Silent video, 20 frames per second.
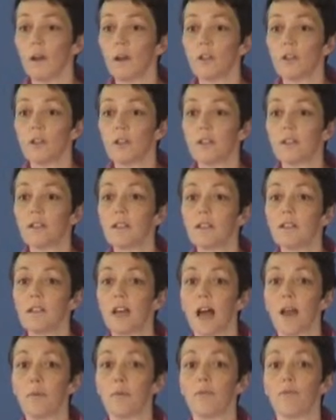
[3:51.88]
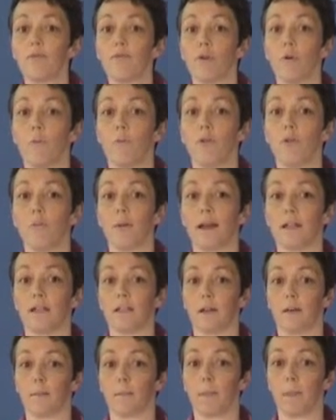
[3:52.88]
So does the type of formulary
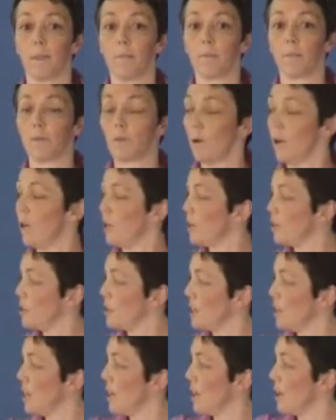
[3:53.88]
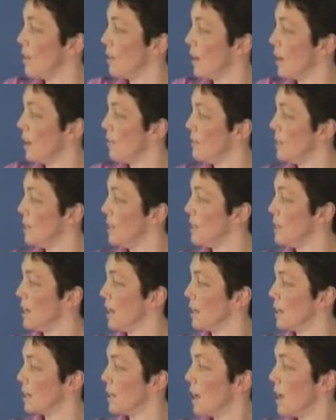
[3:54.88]
matter? Well, you can see here that I've
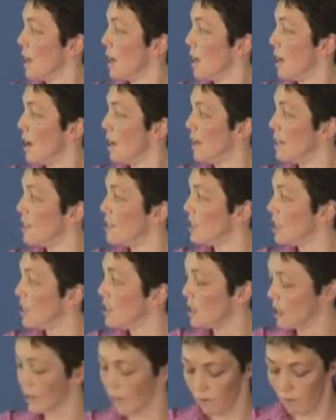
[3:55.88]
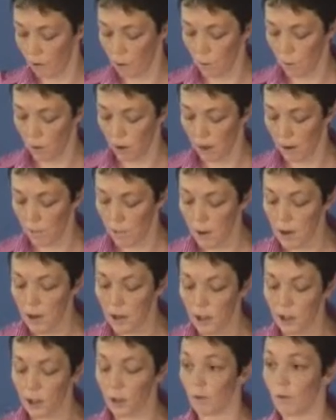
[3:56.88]
detailed an existing formulary and a
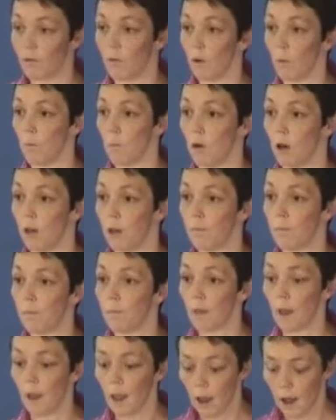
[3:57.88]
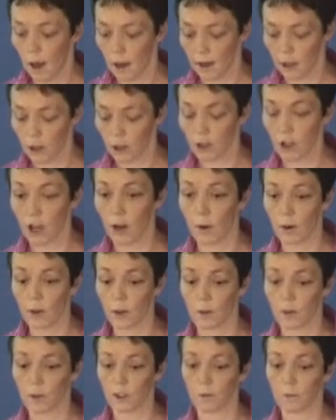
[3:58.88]
personal formulary, and I shall go on
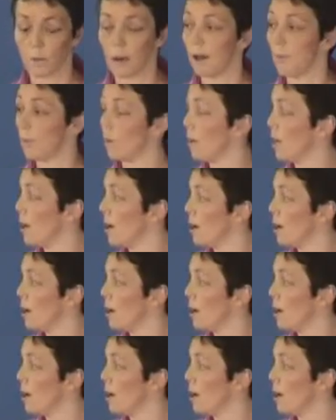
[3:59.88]
to explain what they